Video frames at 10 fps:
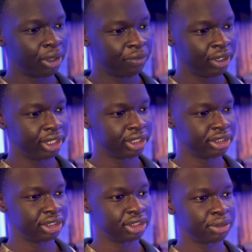I feel like it
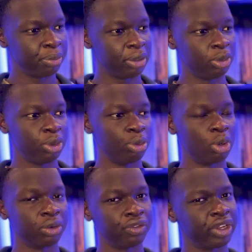just made me be
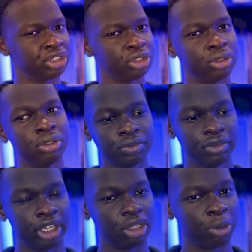more professional.
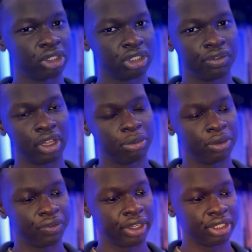Like in the personal
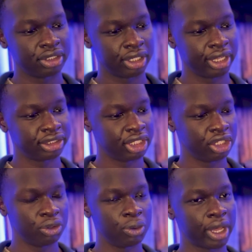development phase, they like tell
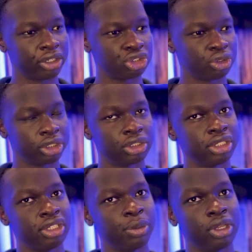you how to structure
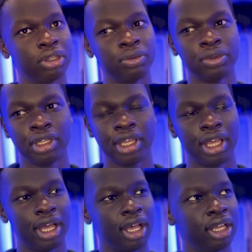email,
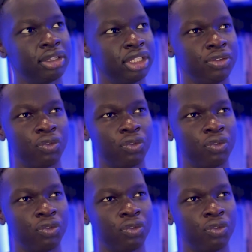leave